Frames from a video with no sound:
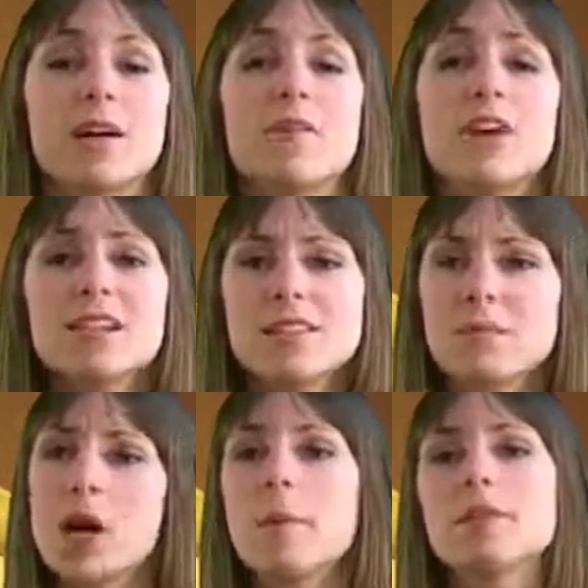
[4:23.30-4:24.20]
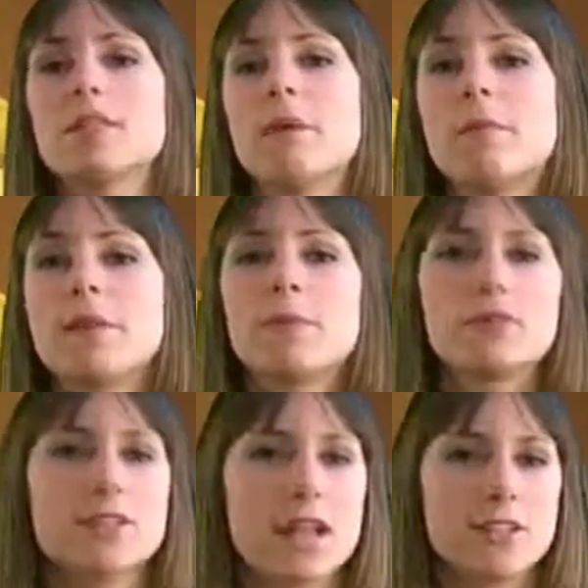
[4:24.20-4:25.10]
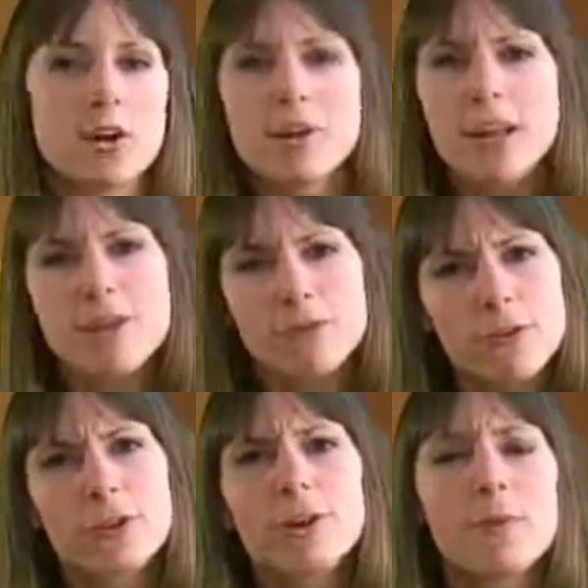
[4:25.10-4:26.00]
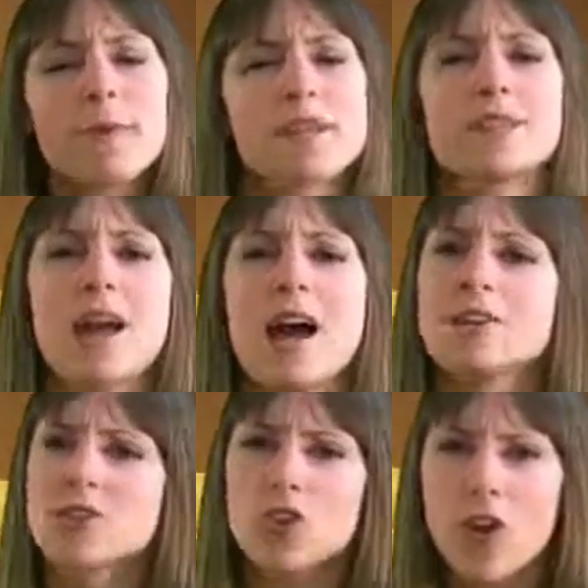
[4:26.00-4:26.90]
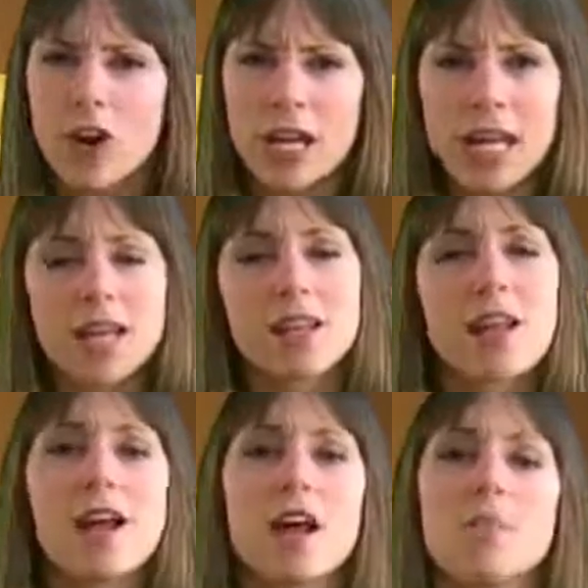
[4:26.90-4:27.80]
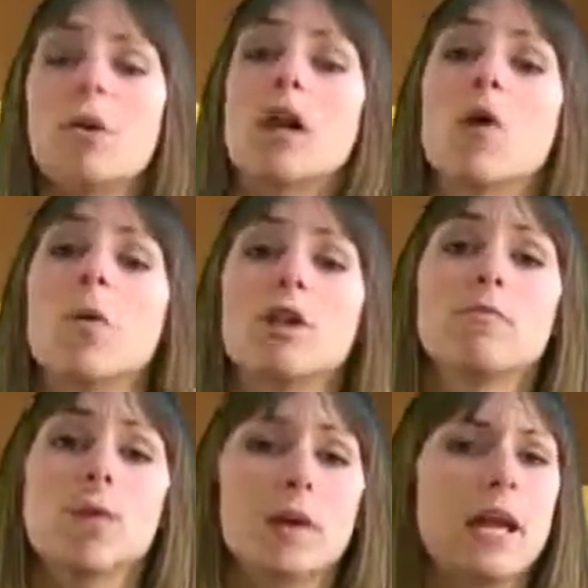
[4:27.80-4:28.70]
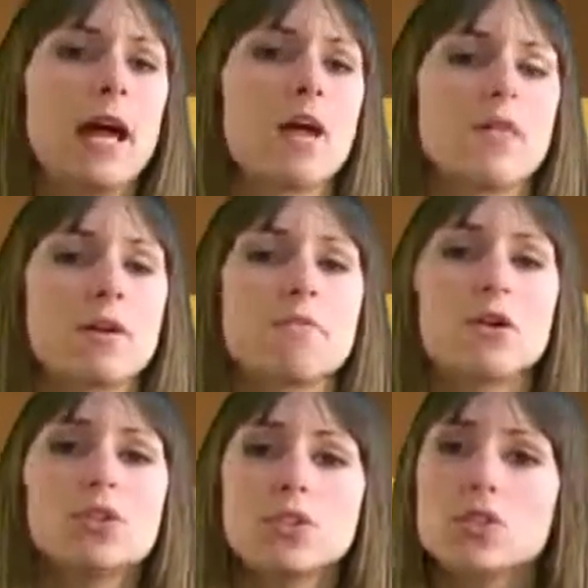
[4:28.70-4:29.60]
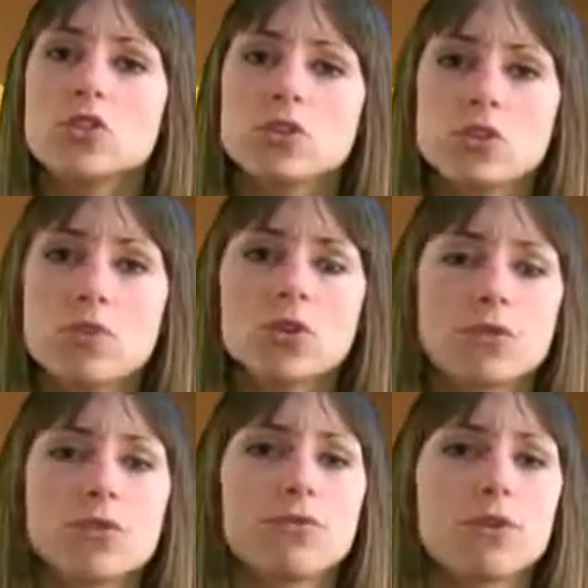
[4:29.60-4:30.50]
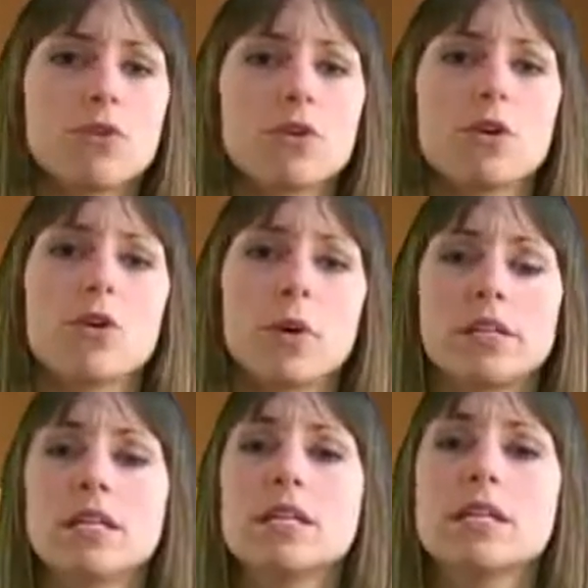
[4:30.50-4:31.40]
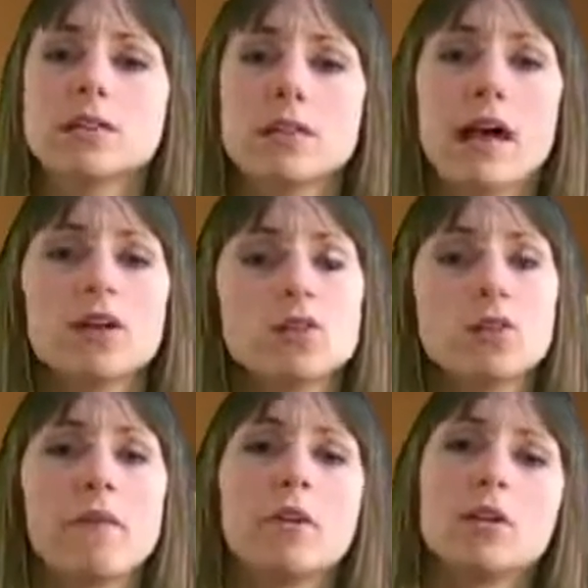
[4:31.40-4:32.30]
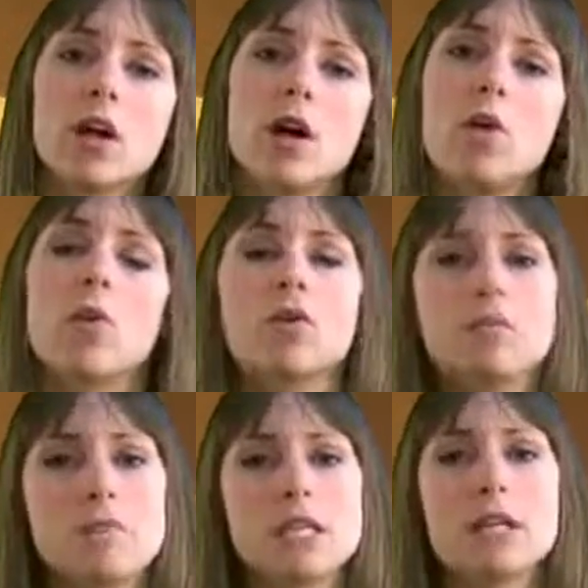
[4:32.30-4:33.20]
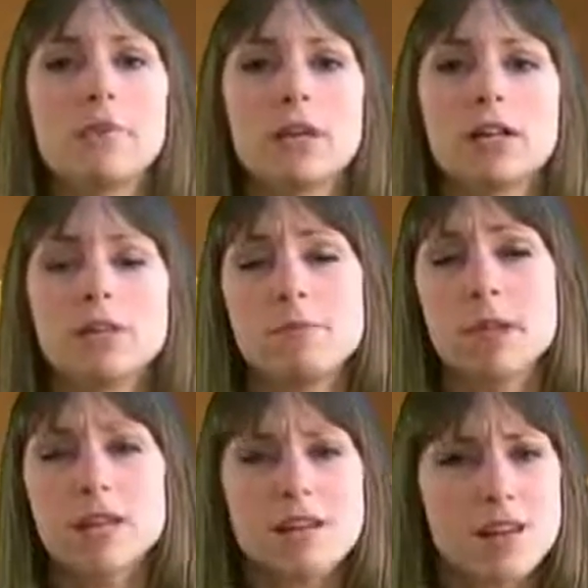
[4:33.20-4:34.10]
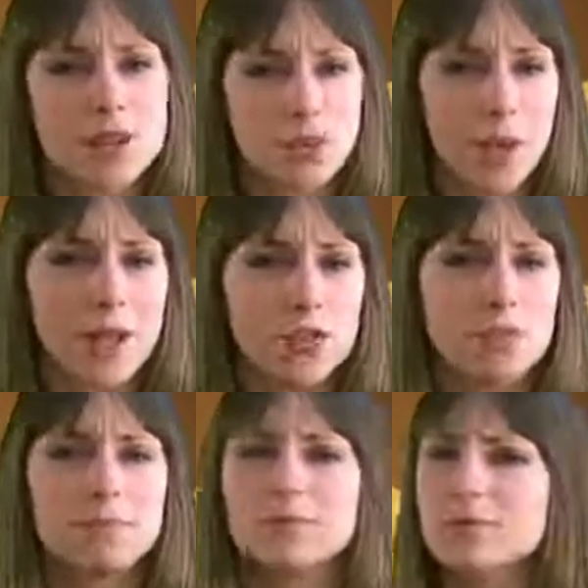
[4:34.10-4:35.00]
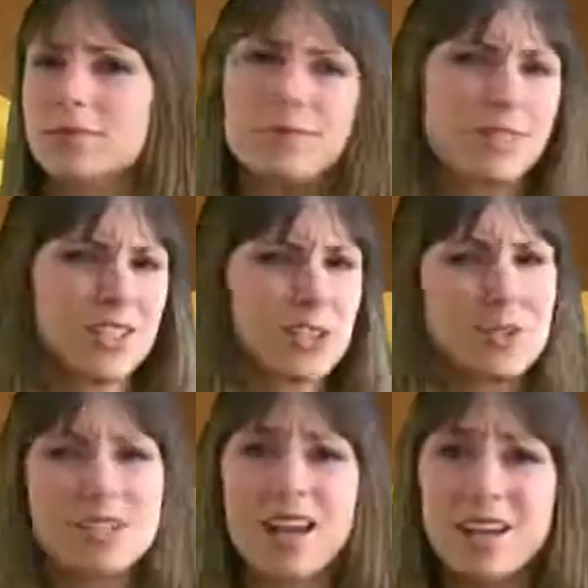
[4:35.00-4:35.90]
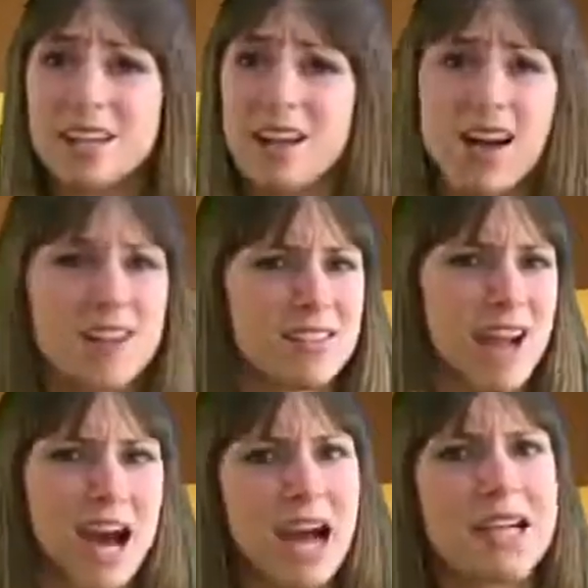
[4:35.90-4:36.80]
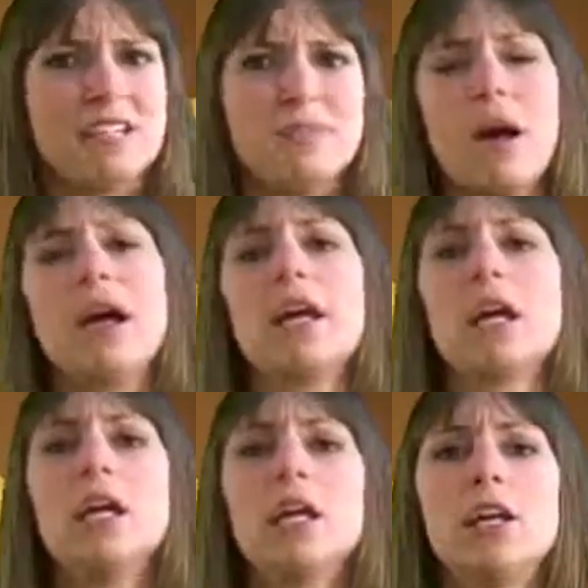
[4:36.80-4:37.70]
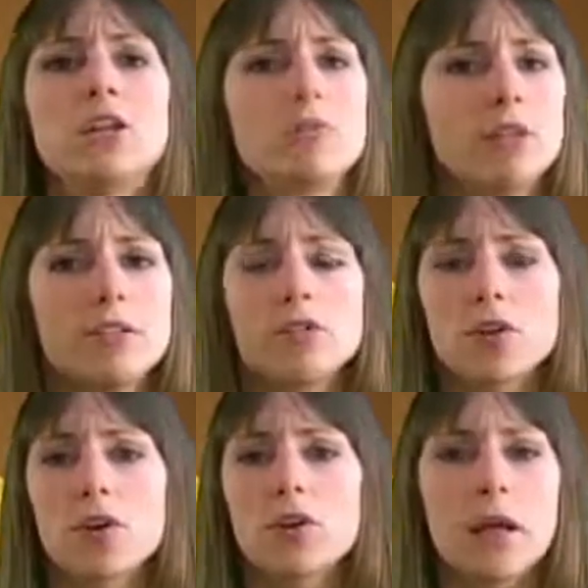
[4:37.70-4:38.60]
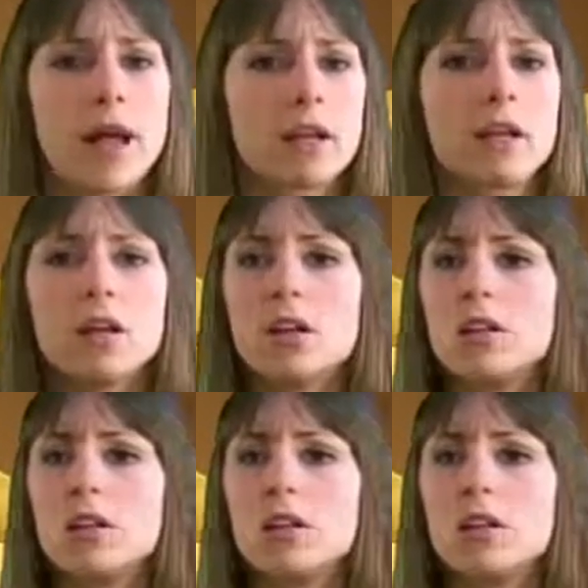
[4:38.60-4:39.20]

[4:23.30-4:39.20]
We've gotten some comments about people saying don't eat your fruit because it has sugar in it, but I want to point out that most of the fruit that you're going to eat is actually on the low or the medium glycemic index range. So it's not going to cause a high spike in your blood sugar like,